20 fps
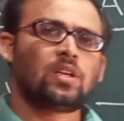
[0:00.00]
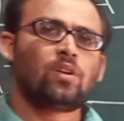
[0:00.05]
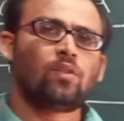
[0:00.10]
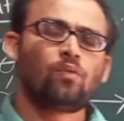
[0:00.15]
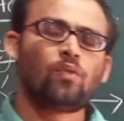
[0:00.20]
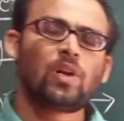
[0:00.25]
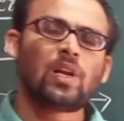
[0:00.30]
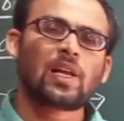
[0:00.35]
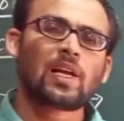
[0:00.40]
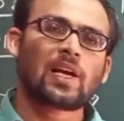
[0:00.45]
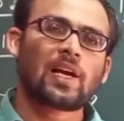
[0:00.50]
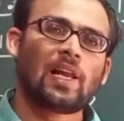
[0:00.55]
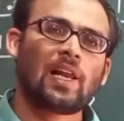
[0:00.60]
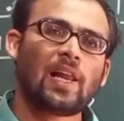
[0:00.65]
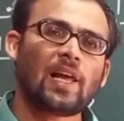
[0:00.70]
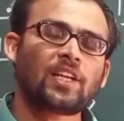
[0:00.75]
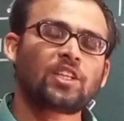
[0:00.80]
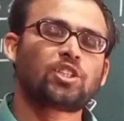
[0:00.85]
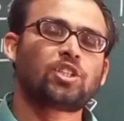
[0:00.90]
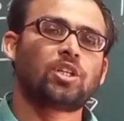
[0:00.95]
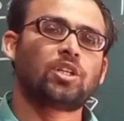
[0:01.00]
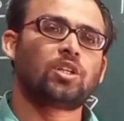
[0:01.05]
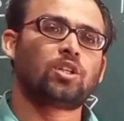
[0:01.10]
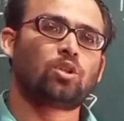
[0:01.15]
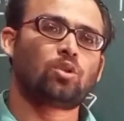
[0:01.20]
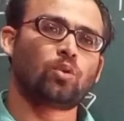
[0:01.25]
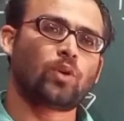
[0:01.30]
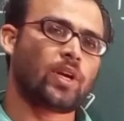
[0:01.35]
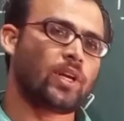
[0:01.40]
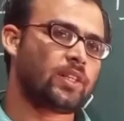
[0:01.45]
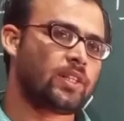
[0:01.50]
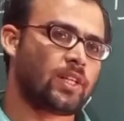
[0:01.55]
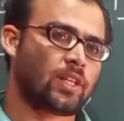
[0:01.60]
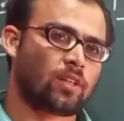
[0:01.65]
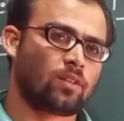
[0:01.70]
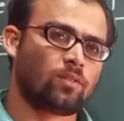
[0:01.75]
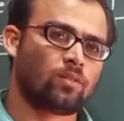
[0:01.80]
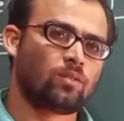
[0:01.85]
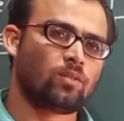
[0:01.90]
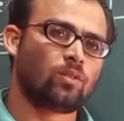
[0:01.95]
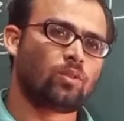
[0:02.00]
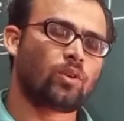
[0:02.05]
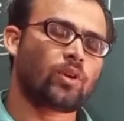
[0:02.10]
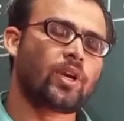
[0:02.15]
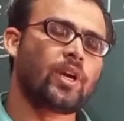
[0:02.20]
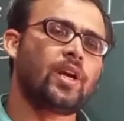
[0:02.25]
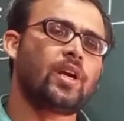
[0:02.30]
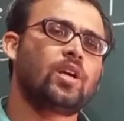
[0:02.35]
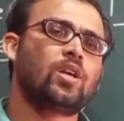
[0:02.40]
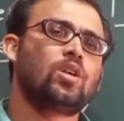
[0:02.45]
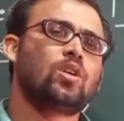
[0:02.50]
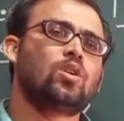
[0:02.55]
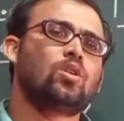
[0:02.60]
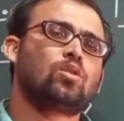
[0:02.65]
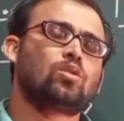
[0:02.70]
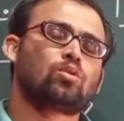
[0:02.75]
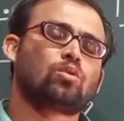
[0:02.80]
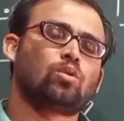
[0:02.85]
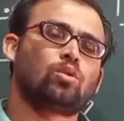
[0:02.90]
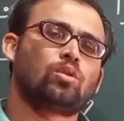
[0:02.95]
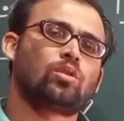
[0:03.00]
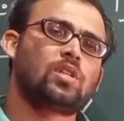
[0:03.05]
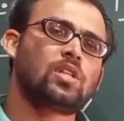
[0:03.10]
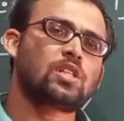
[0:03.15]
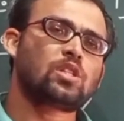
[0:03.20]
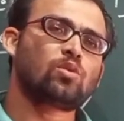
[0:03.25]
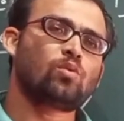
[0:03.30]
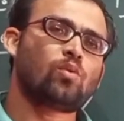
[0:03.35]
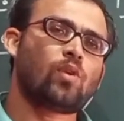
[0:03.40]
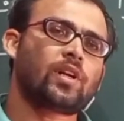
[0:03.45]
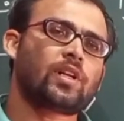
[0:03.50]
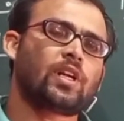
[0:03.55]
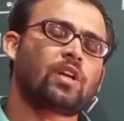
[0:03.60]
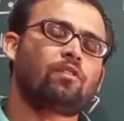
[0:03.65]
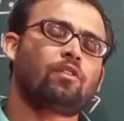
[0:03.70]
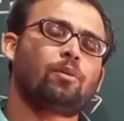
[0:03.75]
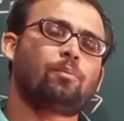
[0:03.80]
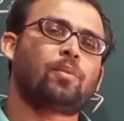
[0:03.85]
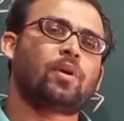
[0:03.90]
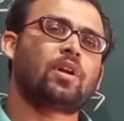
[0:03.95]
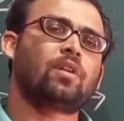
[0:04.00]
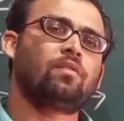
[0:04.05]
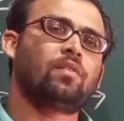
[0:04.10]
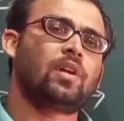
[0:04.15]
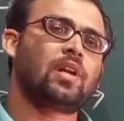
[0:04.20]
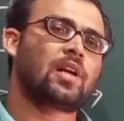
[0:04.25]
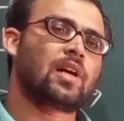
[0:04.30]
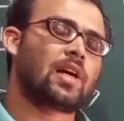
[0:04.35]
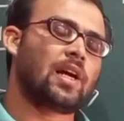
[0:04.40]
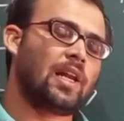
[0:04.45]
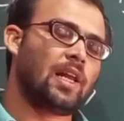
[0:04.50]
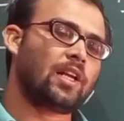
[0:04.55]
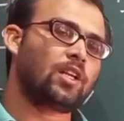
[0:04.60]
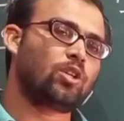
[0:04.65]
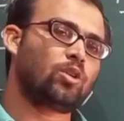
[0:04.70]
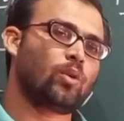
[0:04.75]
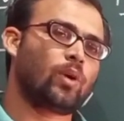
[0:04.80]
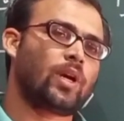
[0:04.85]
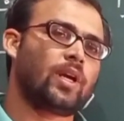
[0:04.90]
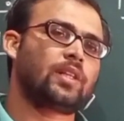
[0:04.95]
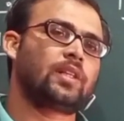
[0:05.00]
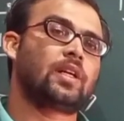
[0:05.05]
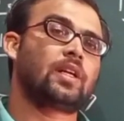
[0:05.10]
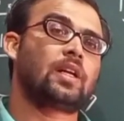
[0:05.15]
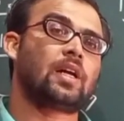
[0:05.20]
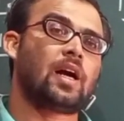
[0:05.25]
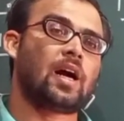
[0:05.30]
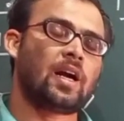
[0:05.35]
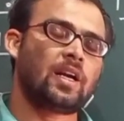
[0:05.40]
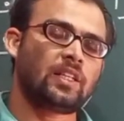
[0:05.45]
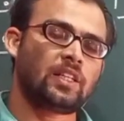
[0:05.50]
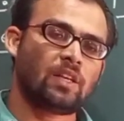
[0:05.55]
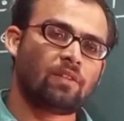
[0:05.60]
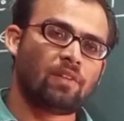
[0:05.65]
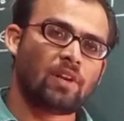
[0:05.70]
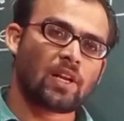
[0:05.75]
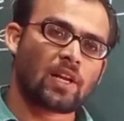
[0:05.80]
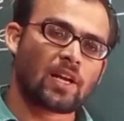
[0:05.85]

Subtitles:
will collect together. Okay, so this water vapor will collect together and they will